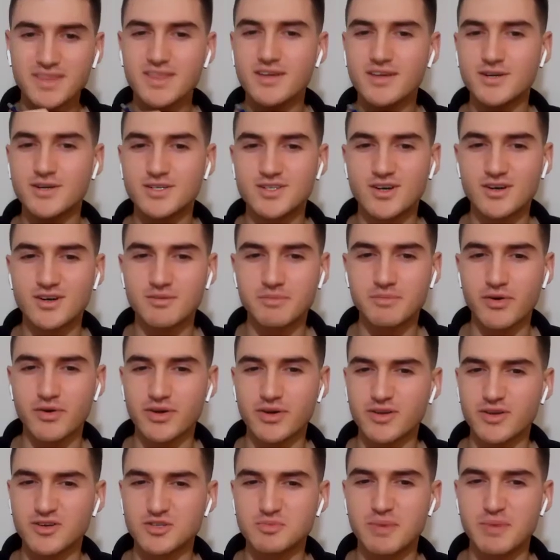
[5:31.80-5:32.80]
thing you're talking about right
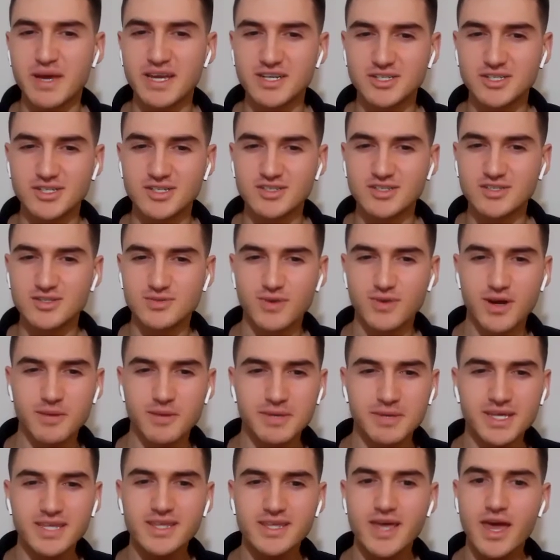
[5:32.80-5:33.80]
there is patience, right?
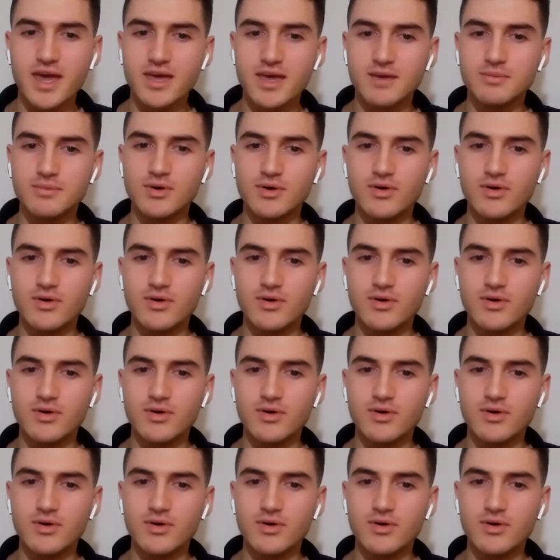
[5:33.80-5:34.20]
Being able